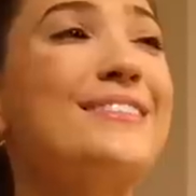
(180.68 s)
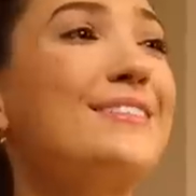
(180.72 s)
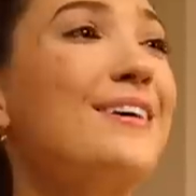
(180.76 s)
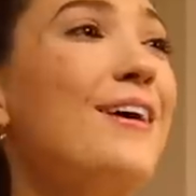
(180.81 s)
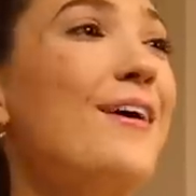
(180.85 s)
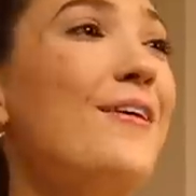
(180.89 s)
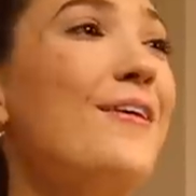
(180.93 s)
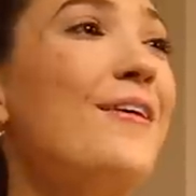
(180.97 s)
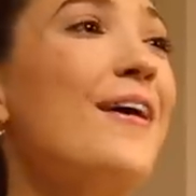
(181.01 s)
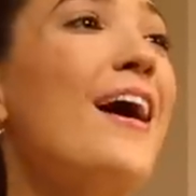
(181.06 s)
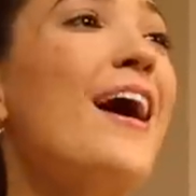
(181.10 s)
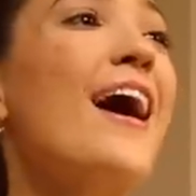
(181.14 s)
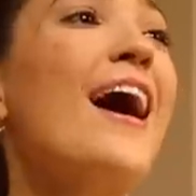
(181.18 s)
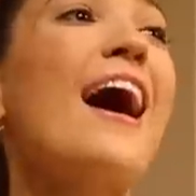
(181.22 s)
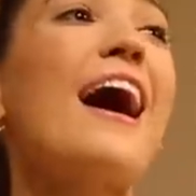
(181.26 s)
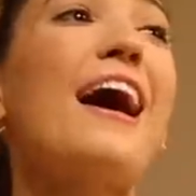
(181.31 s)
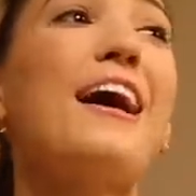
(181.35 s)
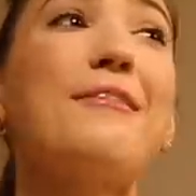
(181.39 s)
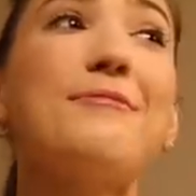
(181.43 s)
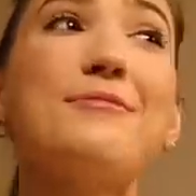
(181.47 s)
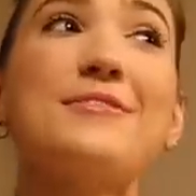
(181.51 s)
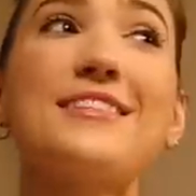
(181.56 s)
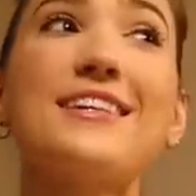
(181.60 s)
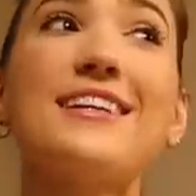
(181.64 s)
so
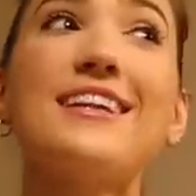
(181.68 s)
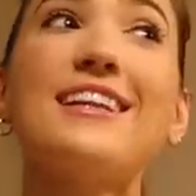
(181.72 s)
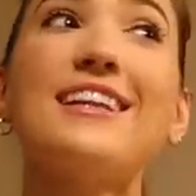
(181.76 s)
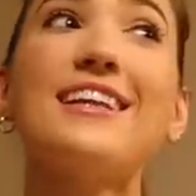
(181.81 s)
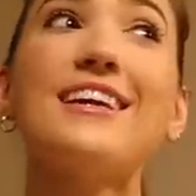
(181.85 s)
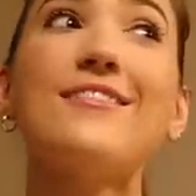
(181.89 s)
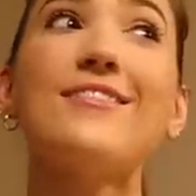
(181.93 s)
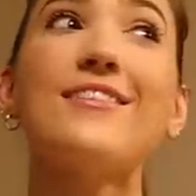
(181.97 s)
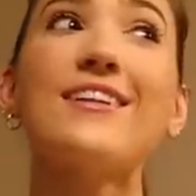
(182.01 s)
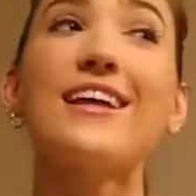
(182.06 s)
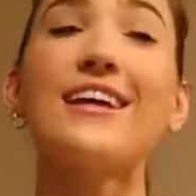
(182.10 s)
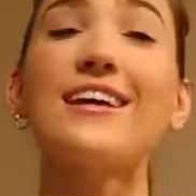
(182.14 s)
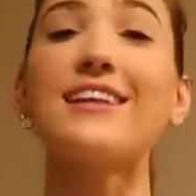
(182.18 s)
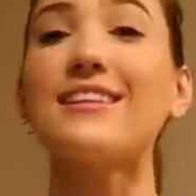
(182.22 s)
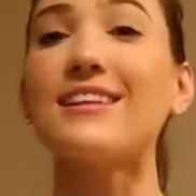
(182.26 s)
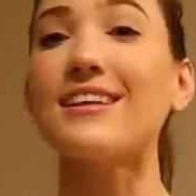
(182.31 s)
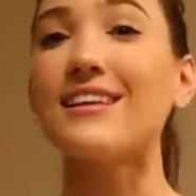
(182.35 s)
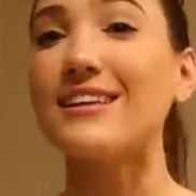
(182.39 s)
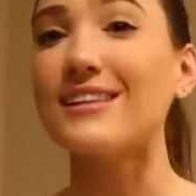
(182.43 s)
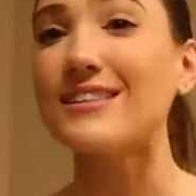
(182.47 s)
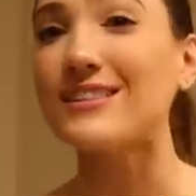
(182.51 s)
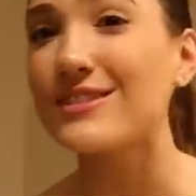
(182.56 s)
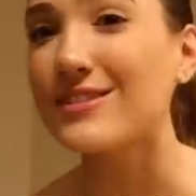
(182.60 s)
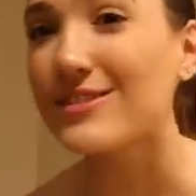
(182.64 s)
I'm just gonna leave it like
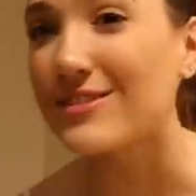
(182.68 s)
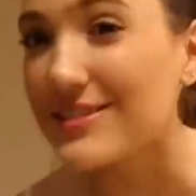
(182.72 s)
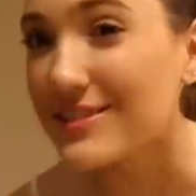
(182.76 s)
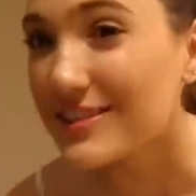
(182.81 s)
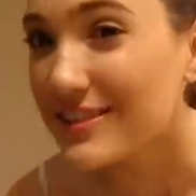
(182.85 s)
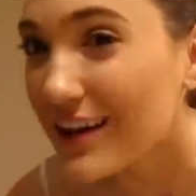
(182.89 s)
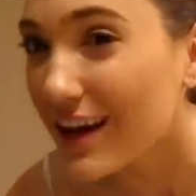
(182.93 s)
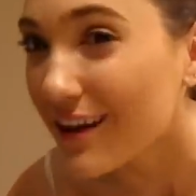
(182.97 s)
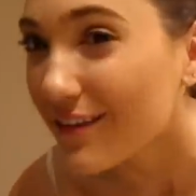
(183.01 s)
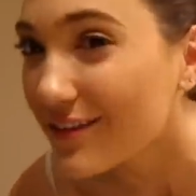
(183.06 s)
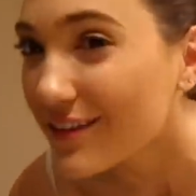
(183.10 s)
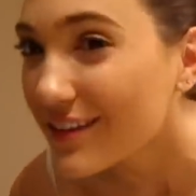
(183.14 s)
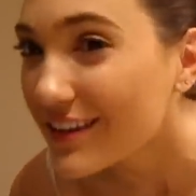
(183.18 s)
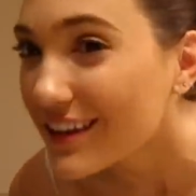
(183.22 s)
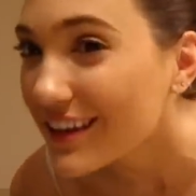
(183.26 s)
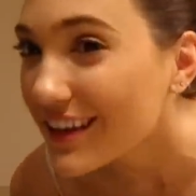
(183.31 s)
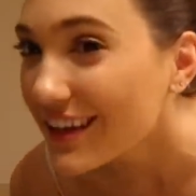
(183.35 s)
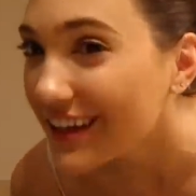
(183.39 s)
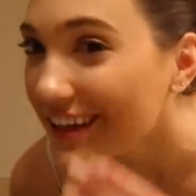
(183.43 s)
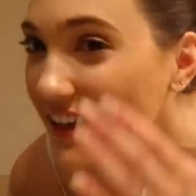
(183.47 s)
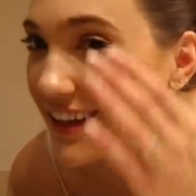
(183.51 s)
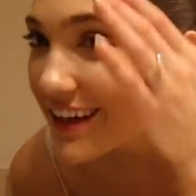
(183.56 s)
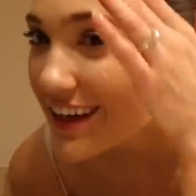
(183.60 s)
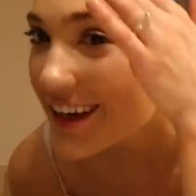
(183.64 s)
this. There's
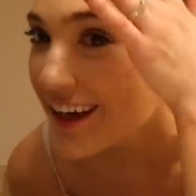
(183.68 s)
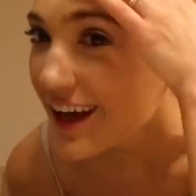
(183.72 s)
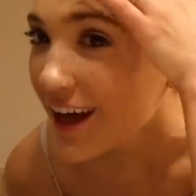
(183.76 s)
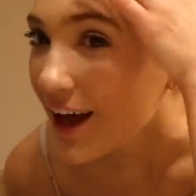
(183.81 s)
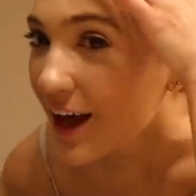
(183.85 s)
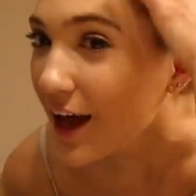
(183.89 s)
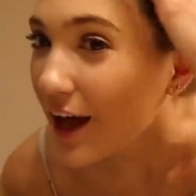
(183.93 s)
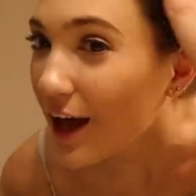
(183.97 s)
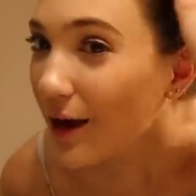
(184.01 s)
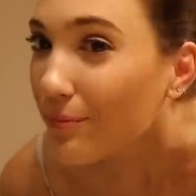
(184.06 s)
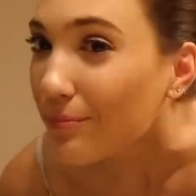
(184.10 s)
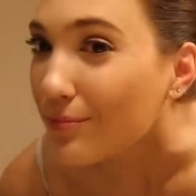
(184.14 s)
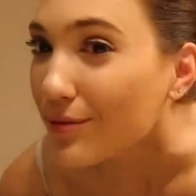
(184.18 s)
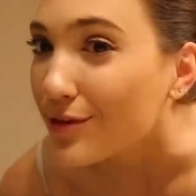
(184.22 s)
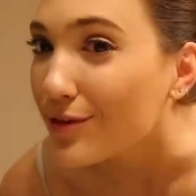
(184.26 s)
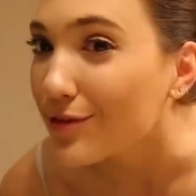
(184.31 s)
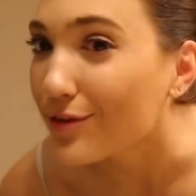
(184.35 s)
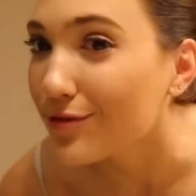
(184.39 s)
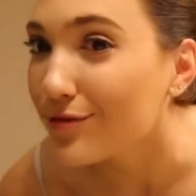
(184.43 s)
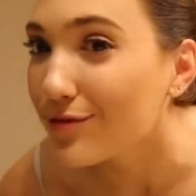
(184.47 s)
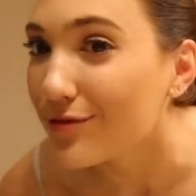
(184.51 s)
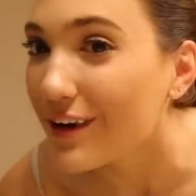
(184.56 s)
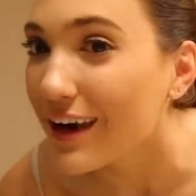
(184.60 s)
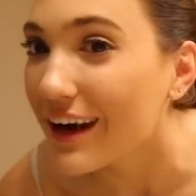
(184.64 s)
definitely a
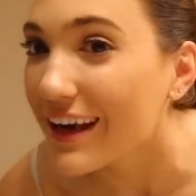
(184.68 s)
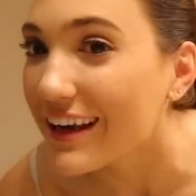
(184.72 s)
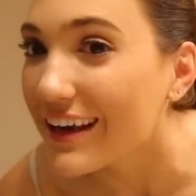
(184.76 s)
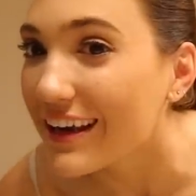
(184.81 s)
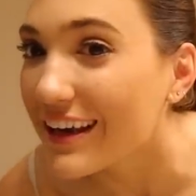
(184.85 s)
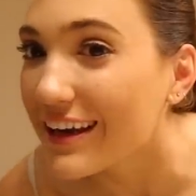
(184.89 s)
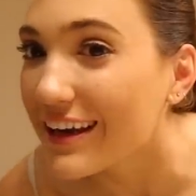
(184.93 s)
poof right